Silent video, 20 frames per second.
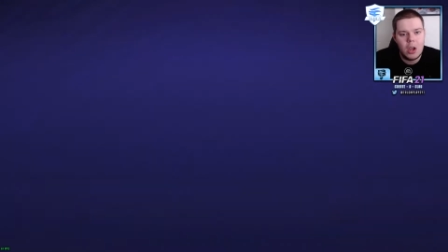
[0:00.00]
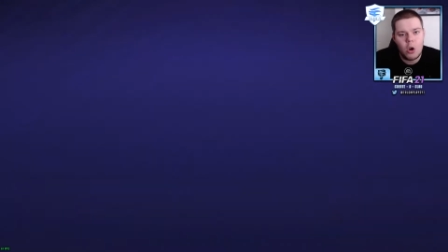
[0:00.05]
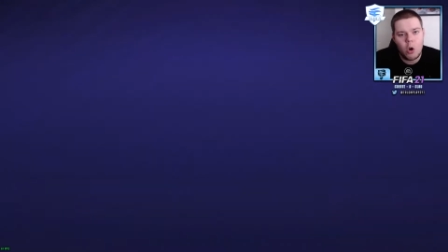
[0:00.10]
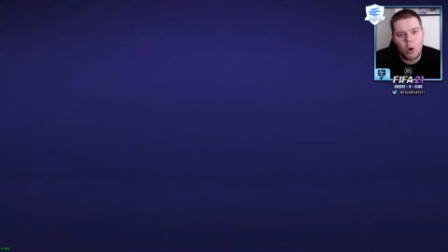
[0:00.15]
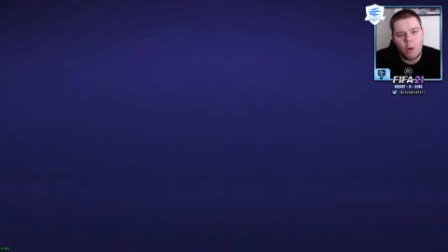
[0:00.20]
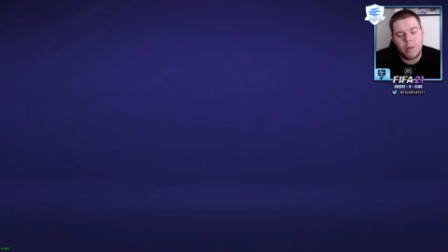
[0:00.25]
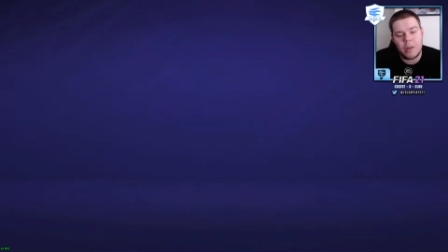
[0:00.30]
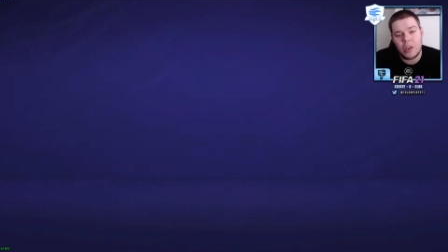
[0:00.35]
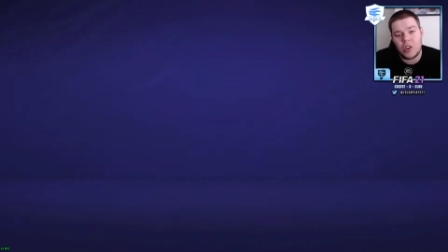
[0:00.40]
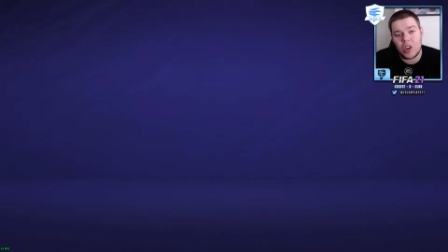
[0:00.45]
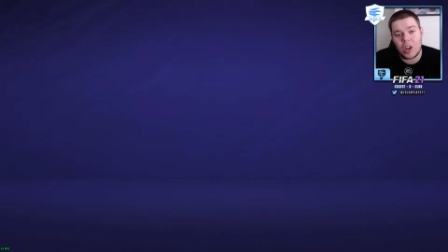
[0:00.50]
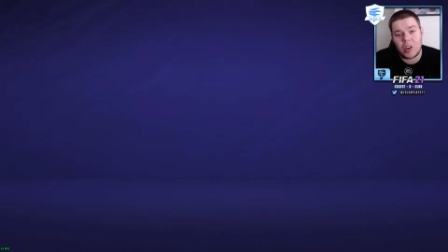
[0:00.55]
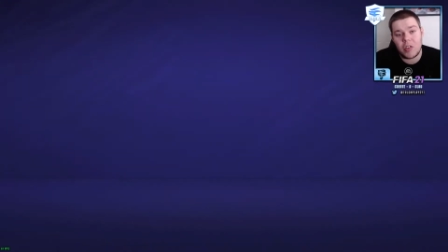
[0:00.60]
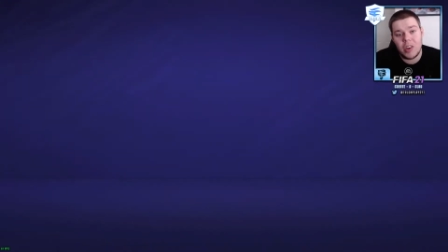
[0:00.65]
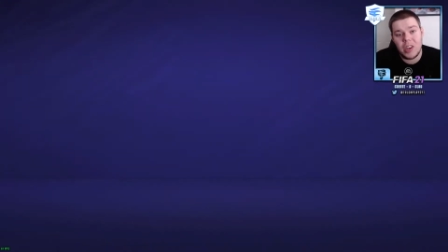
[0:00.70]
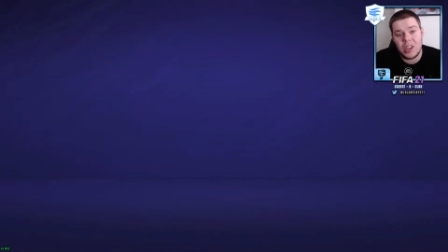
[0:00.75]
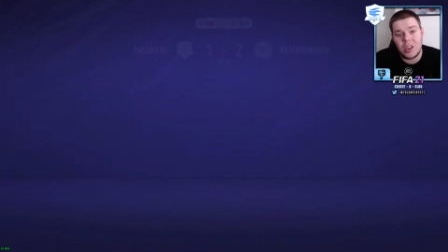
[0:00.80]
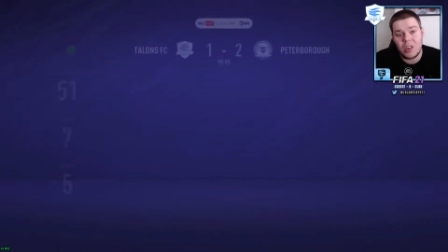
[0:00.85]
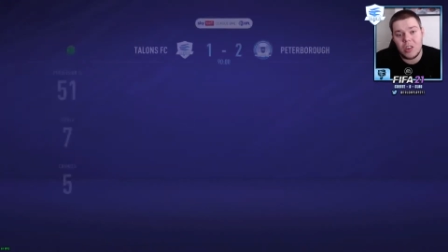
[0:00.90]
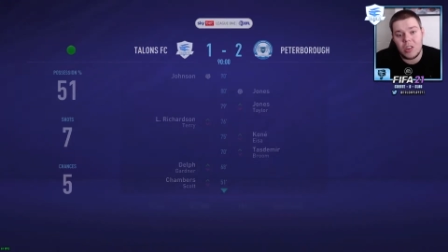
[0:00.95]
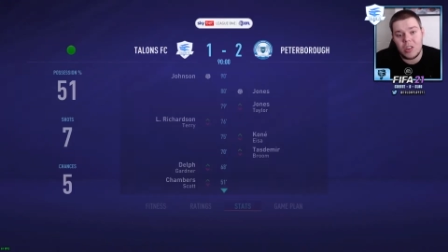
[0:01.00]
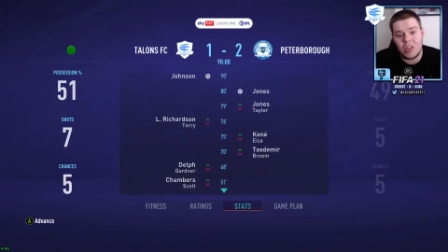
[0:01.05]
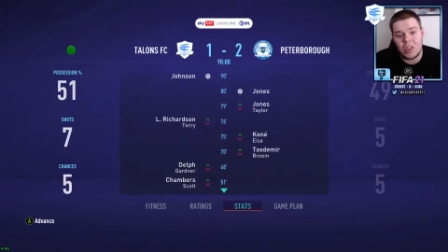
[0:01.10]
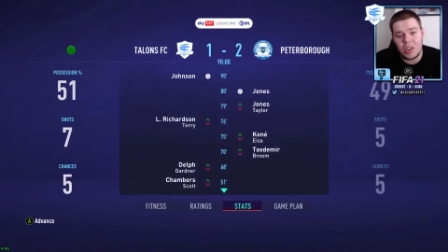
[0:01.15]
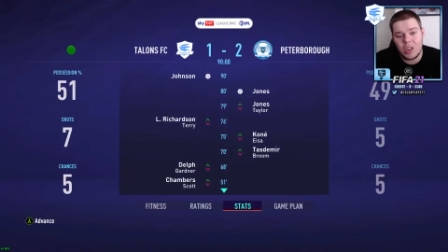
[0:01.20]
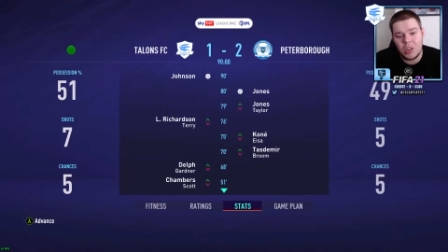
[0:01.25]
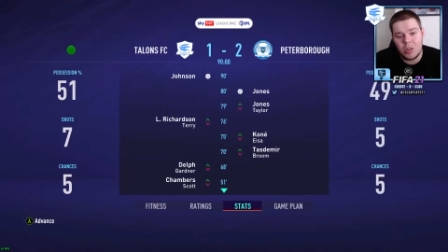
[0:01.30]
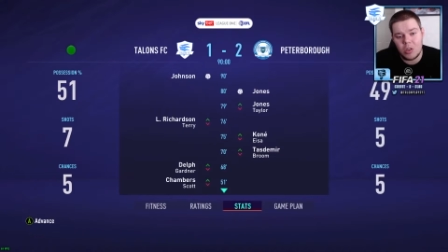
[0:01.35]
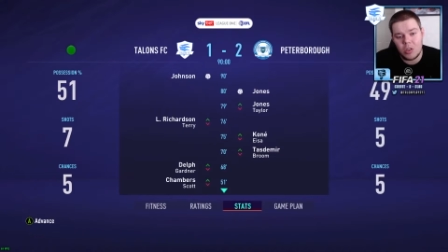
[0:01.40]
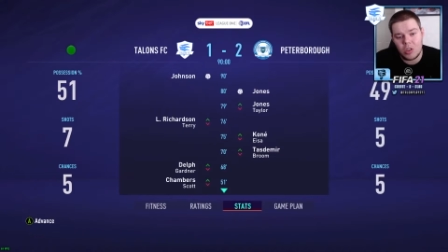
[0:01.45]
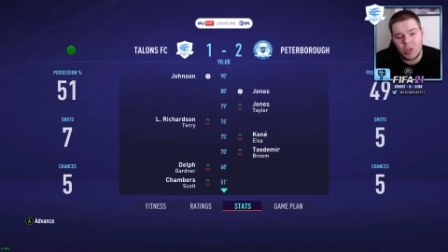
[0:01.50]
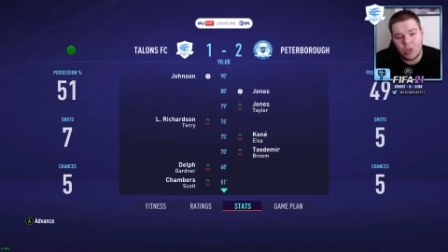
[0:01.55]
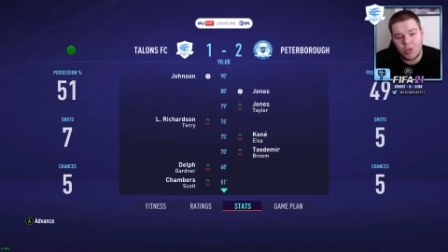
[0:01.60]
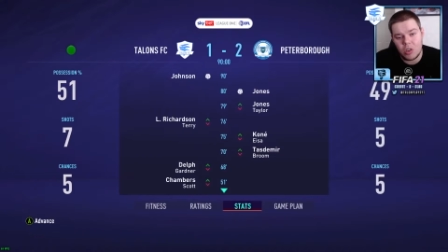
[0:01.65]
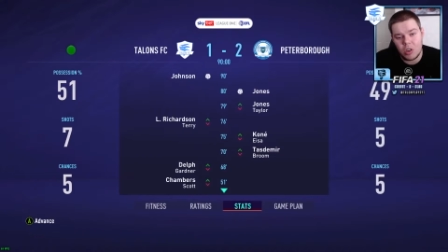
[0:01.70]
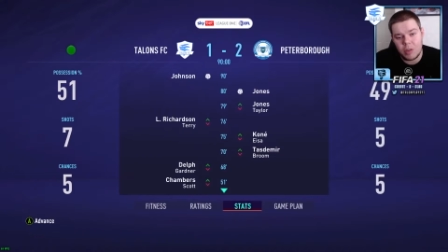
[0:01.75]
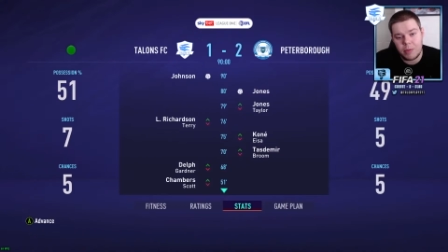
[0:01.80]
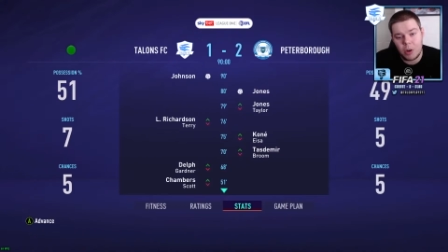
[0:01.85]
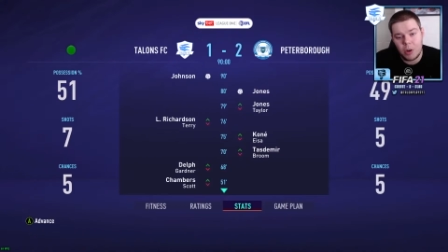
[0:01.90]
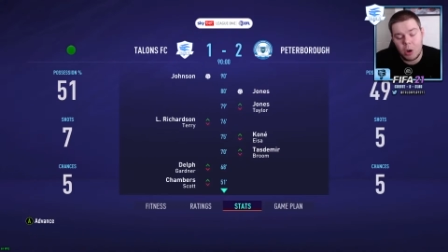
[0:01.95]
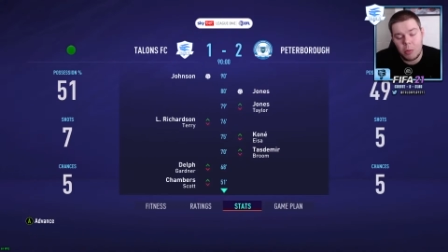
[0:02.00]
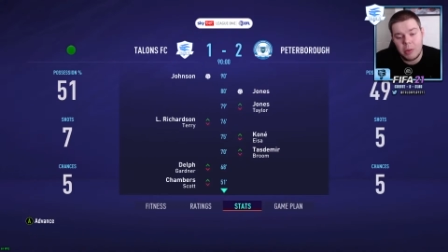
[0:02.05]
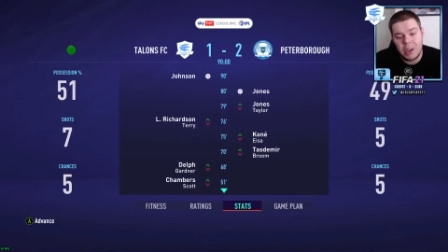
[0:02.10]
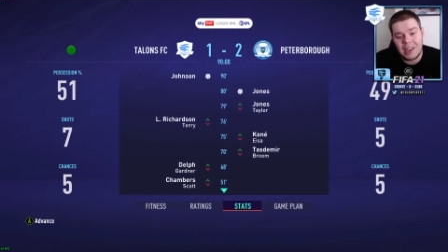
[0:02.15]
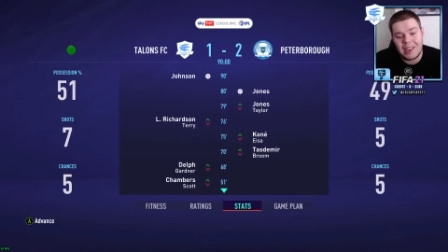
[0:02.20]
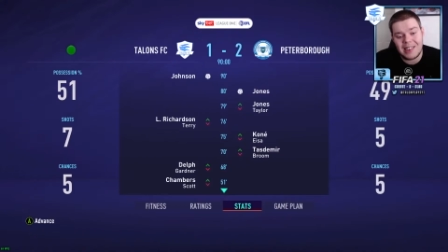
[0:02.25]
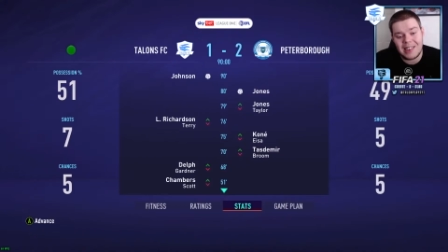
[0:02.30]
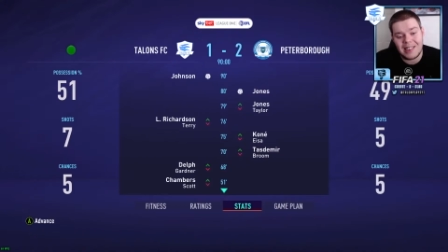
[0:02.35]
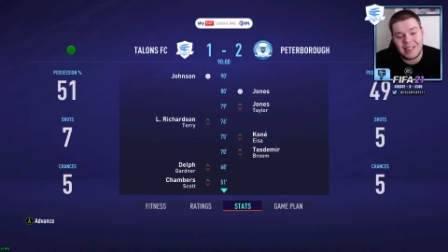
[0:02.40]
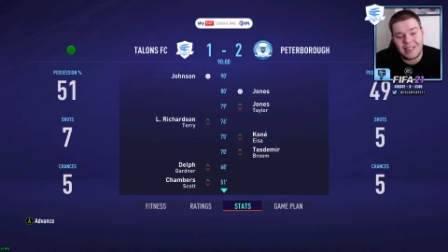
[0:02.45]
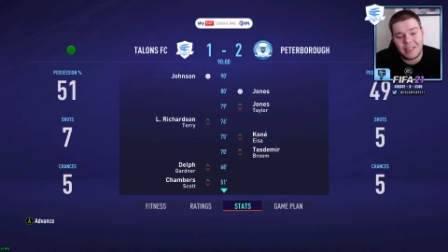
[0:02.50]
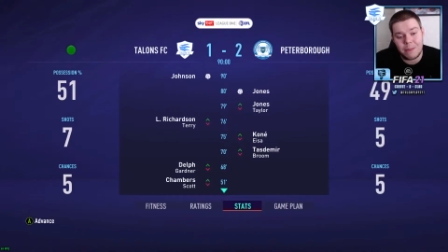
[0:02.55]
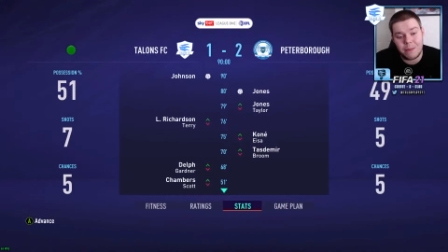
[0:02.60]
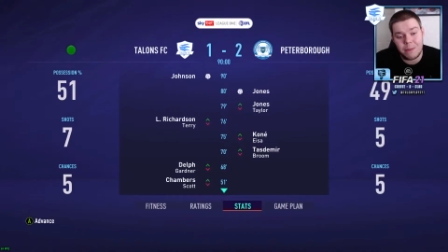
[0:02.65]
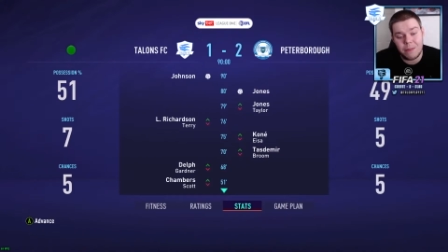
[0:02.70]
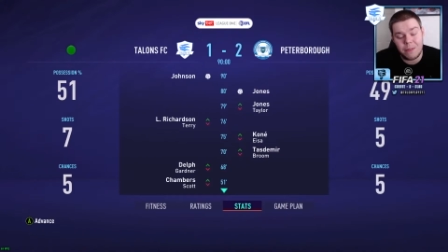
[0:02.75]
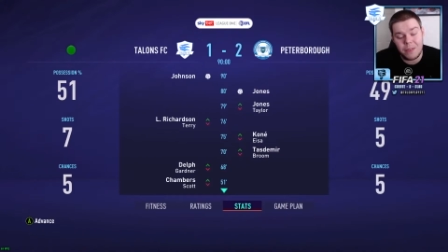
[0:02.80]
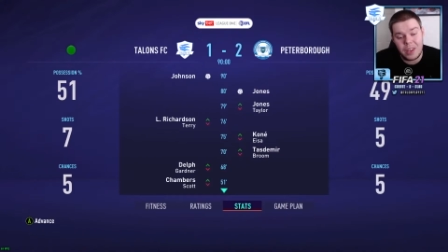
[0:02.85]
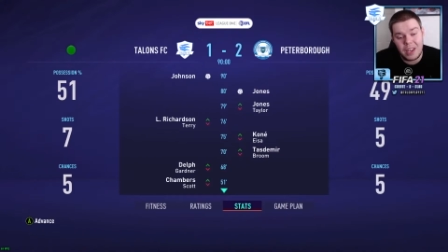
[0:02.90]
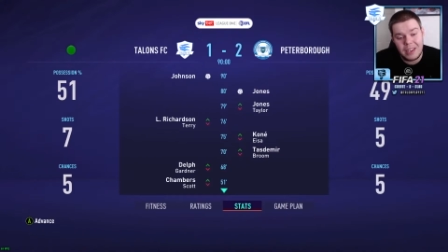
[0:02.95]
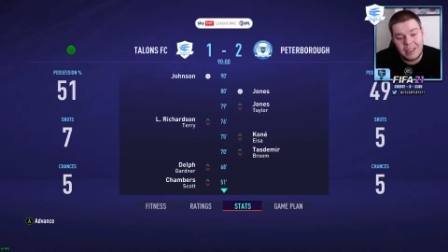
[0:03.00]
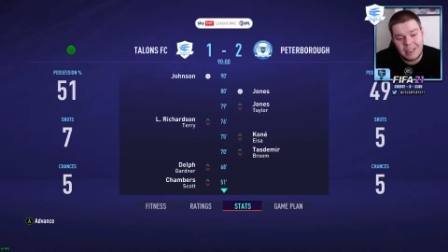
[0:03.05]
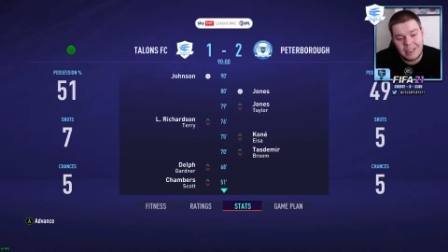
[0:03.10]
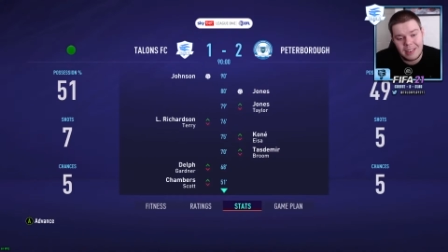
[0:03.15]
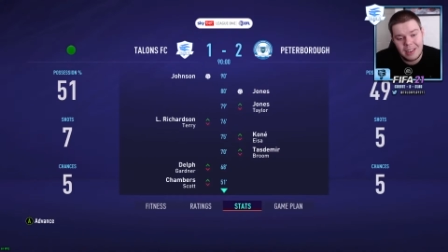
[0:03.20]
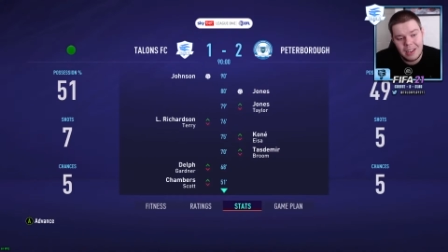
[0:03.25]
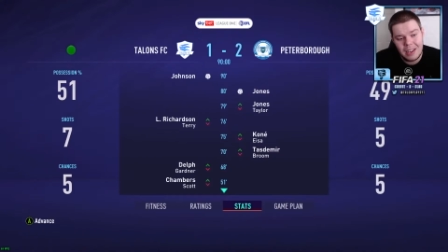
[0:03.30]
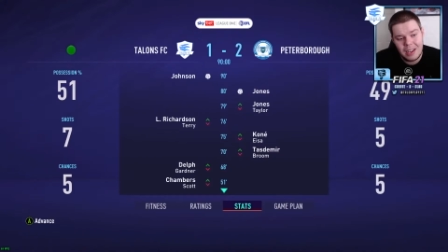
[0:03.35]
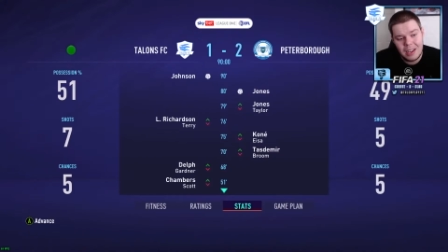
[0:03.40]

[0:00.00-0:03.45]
Hopefully, Giaccarini can continue his good run of form. It is a defeat.